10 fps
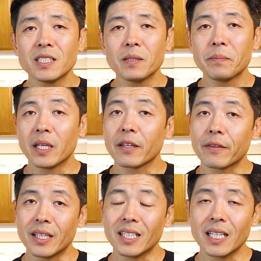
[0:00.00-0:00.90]
ends up being
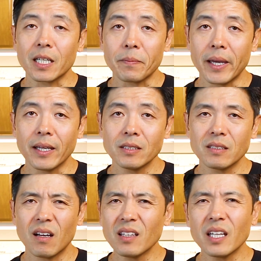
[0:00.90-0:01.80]
thick like a paste,
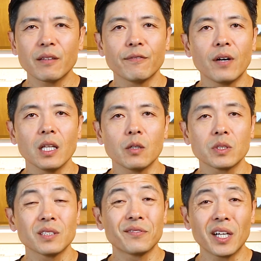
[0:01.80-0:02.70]
unlike the Vala,
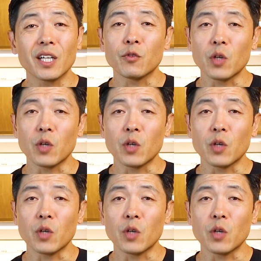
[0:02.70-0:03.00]
which is very